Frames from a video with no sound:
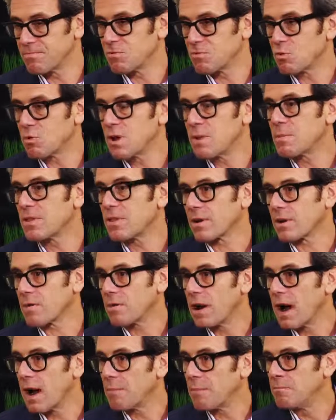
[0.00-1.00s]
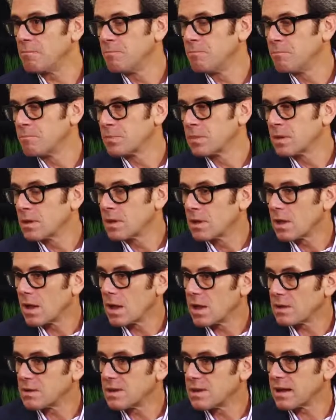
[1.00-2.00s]
cream of the crop
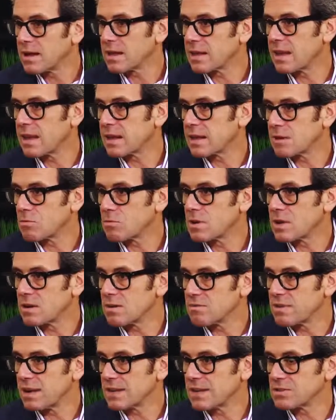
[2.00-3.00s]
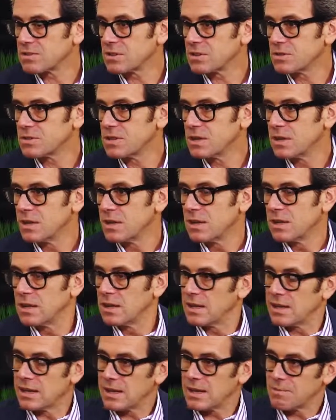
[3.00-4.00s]
dedicated REIT investors.
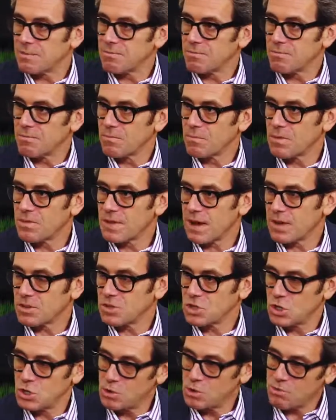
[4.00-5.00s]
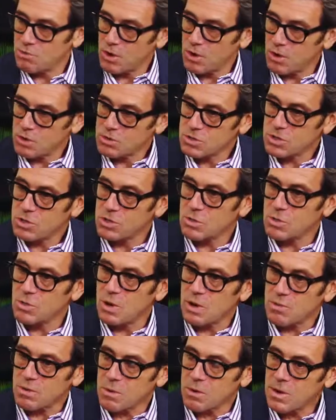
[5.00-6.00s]
We've got two folks
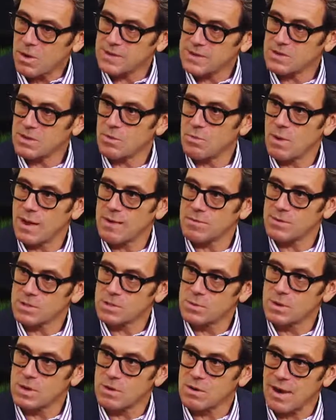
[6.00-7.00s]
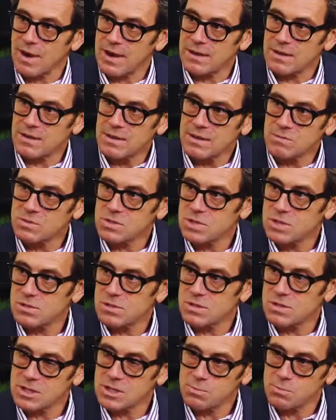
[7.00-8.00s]
who requested waivers who we granted them,
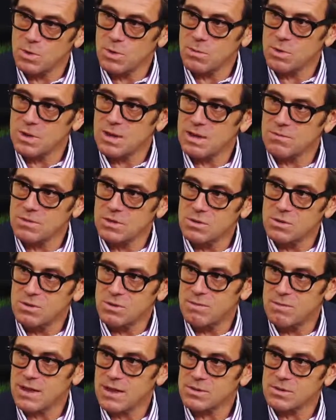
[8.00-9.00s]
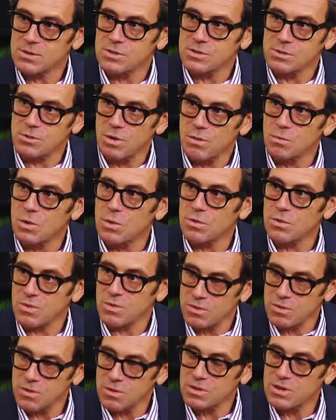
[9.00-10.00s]
so at this point we have two investors who own more
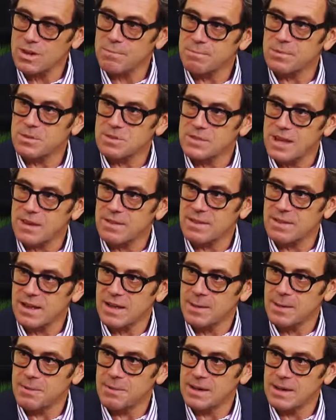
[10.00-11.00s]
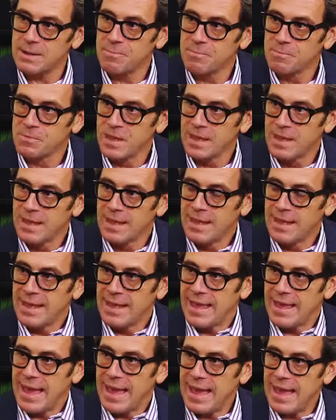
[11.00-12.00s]
than 13% of the company.
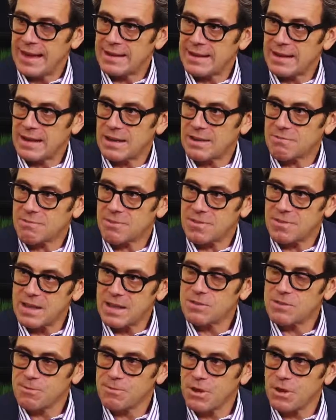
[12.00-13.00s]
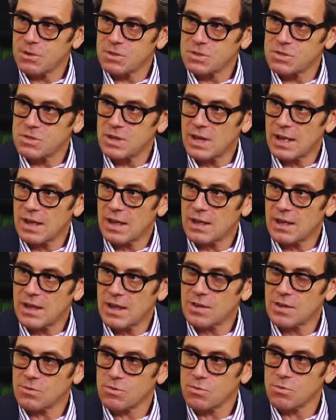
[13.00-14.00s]
And for these folks,
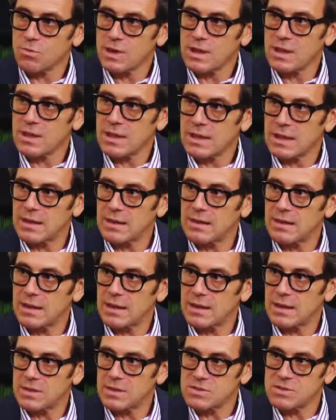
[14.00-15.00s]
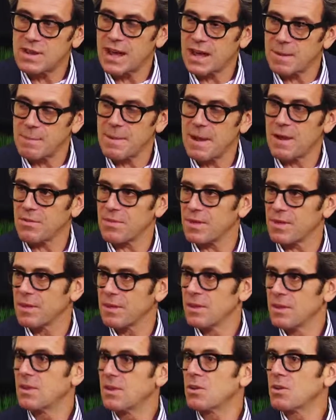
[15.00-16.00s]
it's really, it's not about the
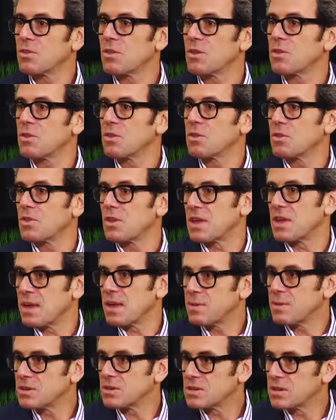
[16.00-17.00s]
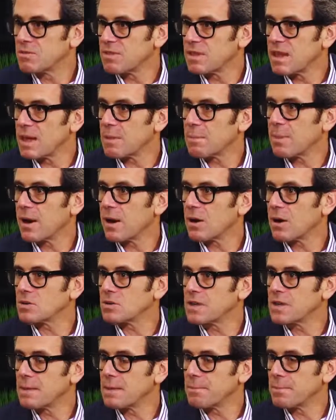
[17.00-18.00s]
image of the Empire
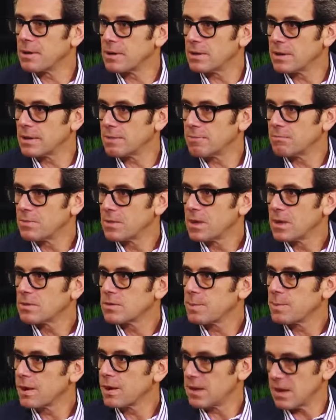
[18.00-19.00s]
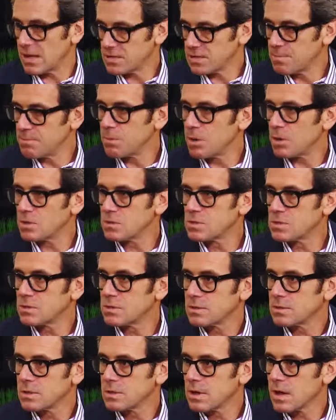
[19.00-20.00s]
State Building, it's about nuts and
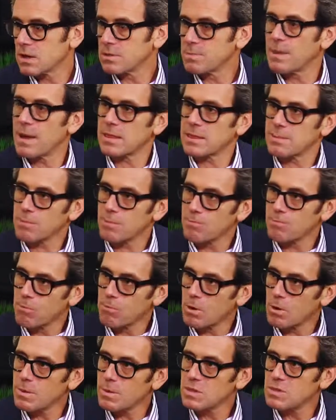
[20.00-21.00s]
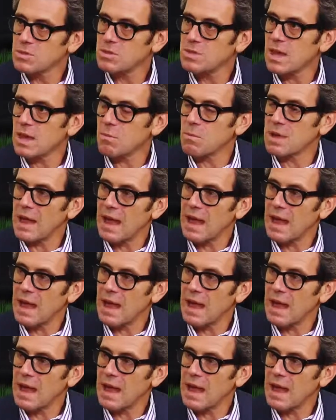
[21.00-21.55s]
bolts. It's about the performance that we